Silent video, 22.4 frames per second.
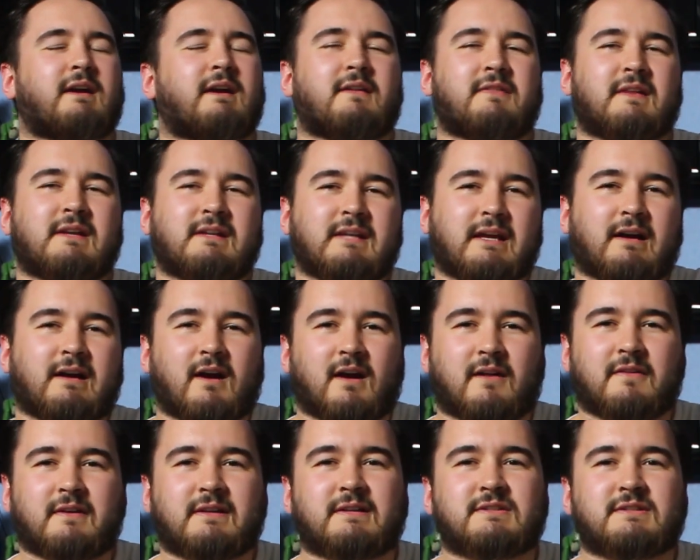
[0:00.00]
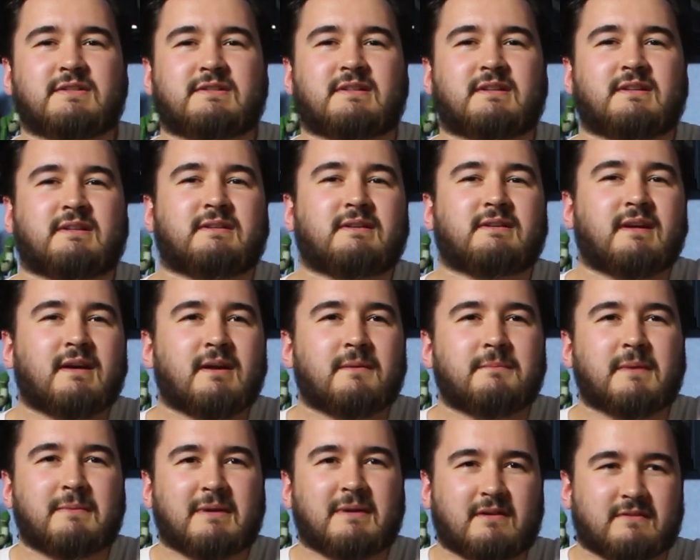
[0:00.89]
I think they are. I think they're just gonna
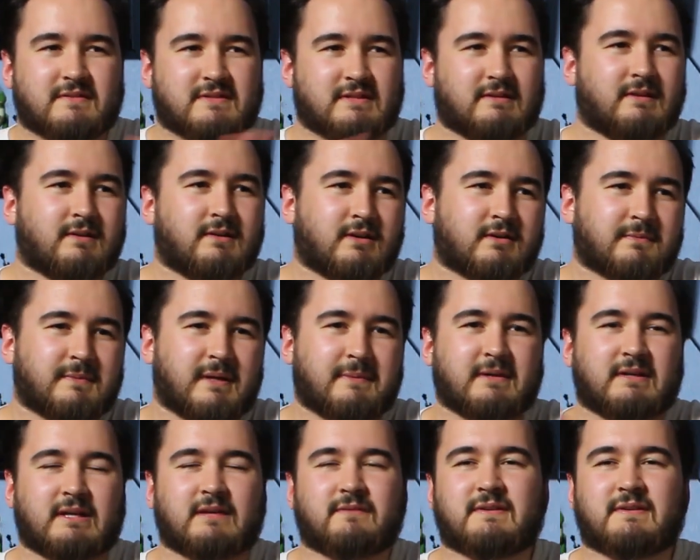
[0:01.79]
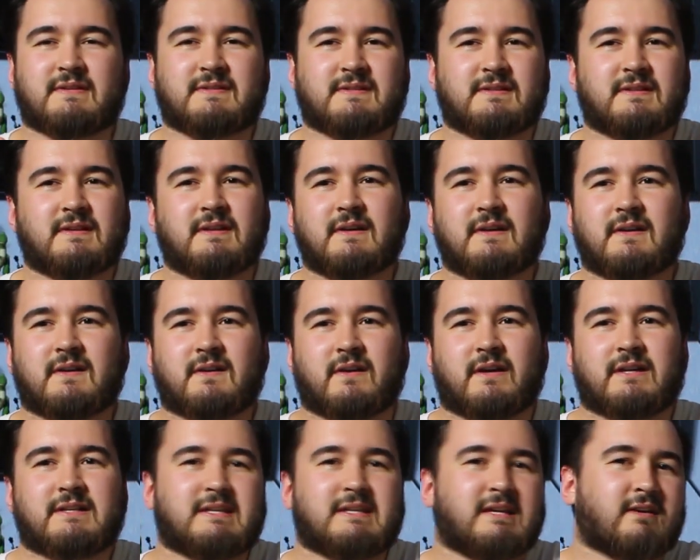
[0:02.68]
maybe give us a look, maybe give us an
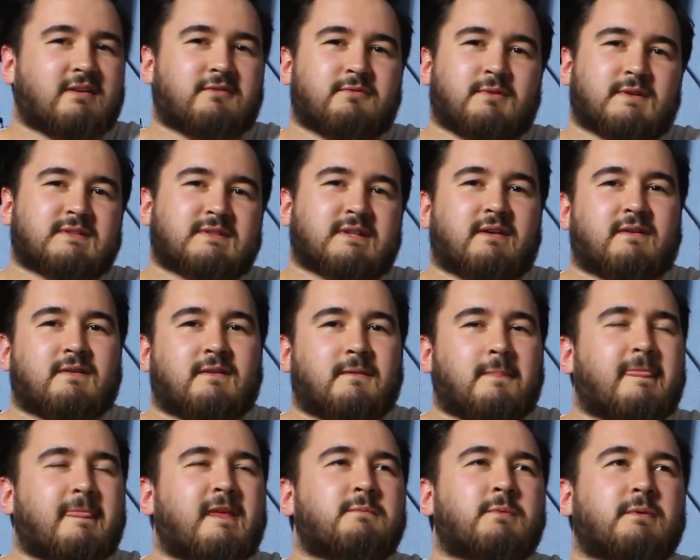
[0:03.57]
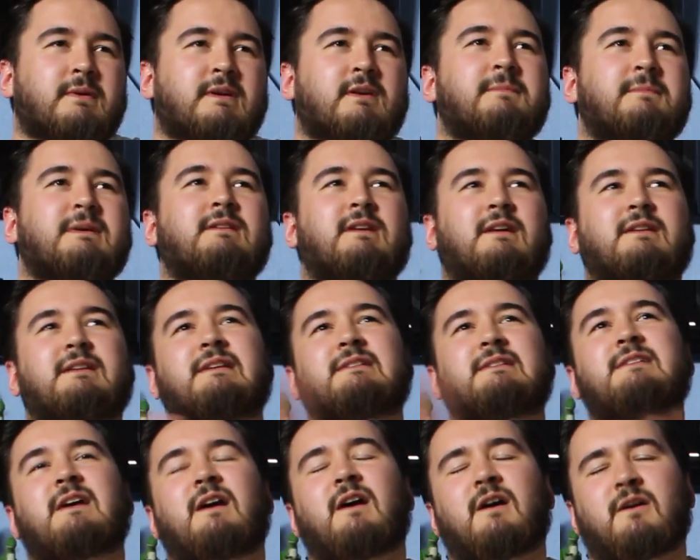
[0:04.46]
idea of what's going on. It's probably gonna be like the
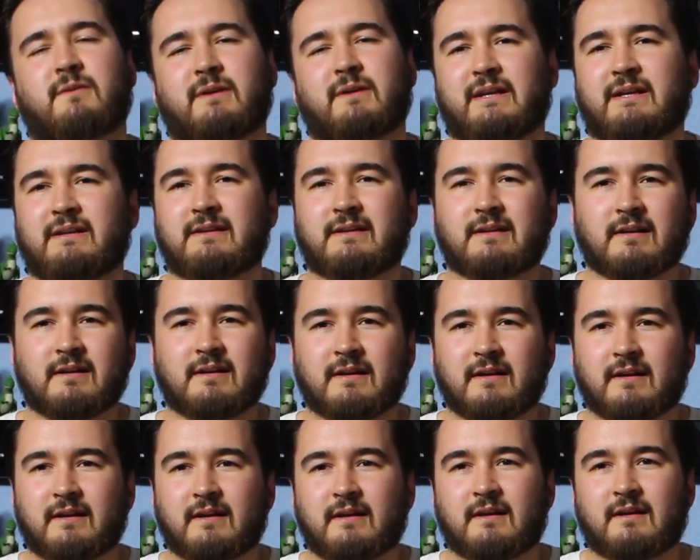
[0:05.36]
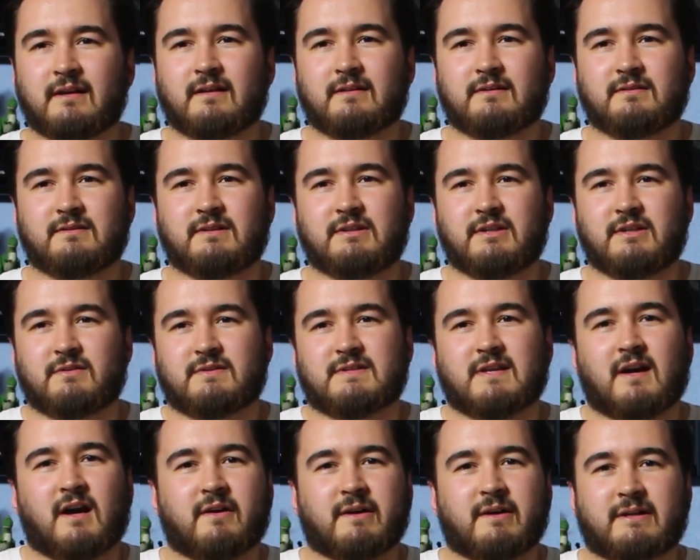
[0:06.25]
new
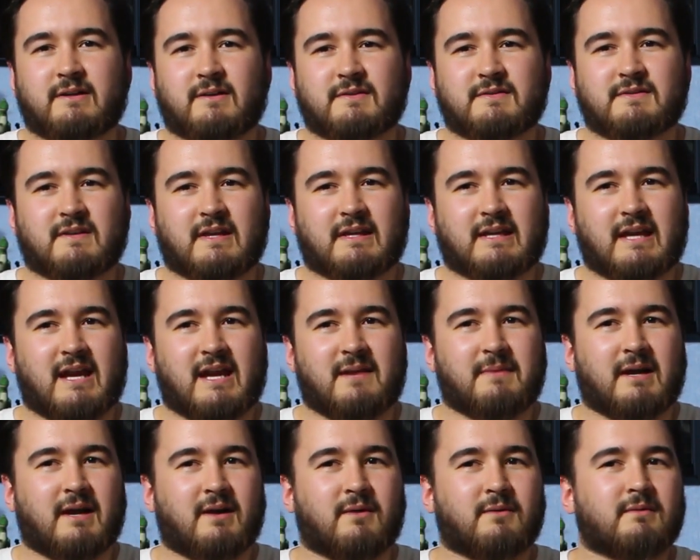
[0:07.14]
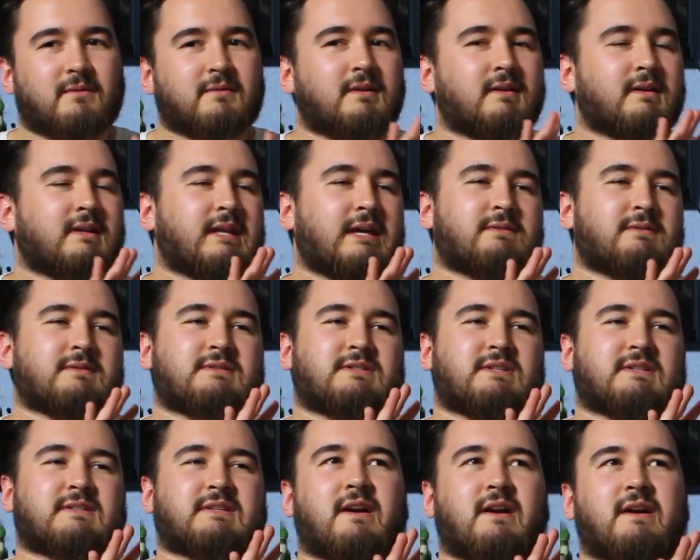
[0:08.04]
Atari console that came out. That was
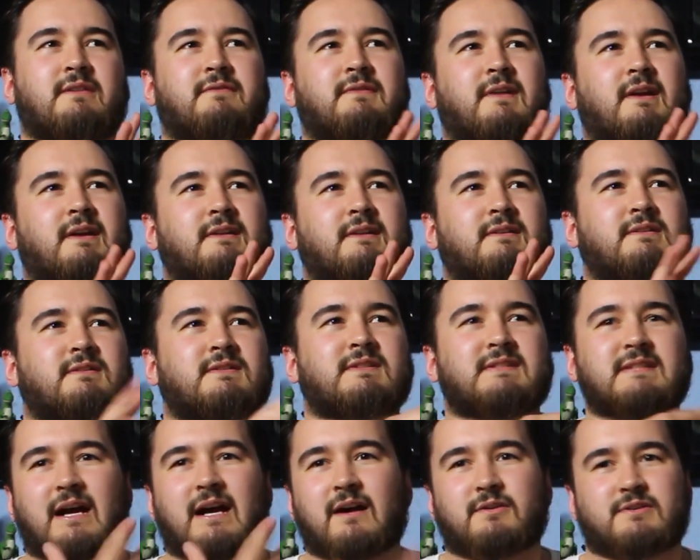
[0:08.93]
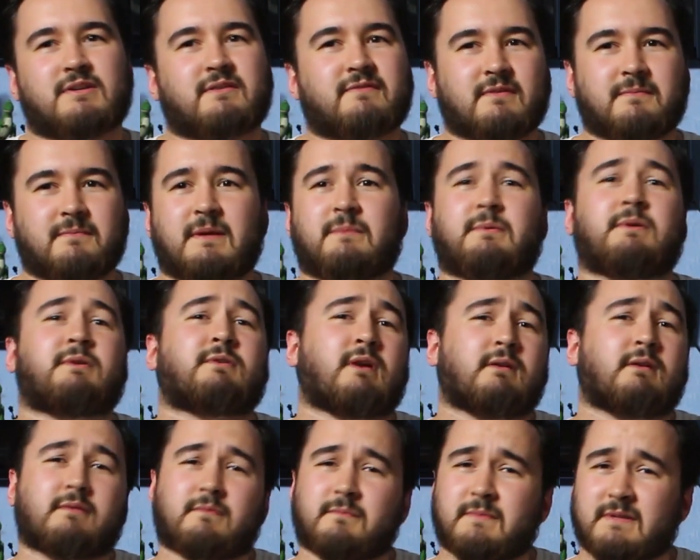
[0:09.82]
just kind of like nostalgia for the people who
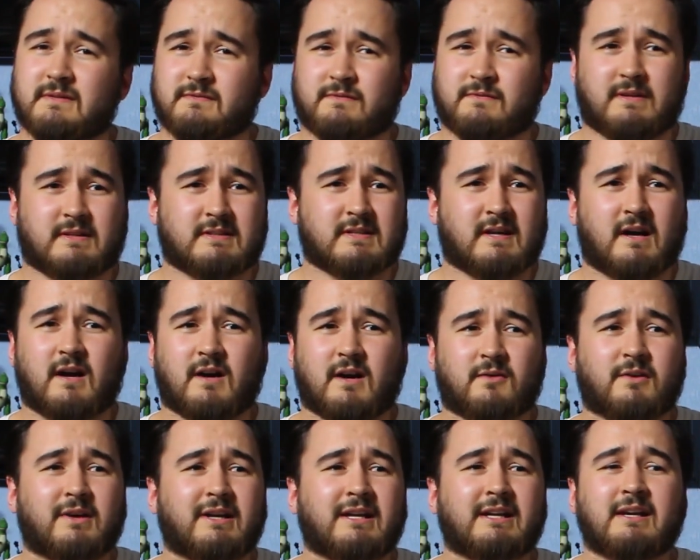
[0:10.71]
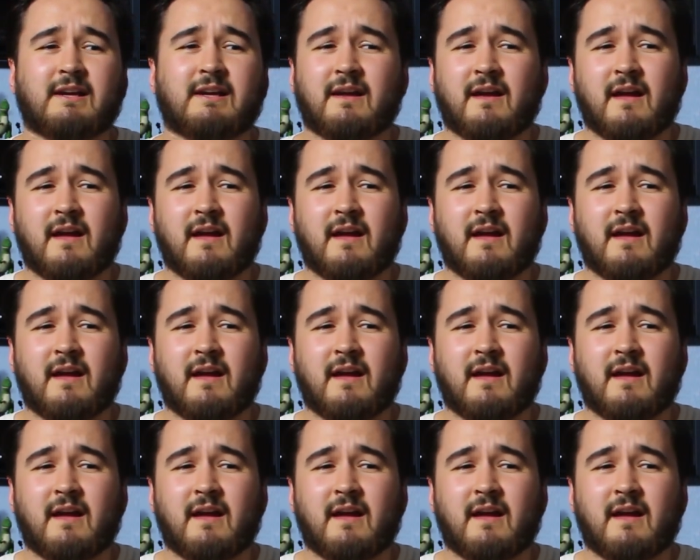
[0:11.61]
grew up with Atari.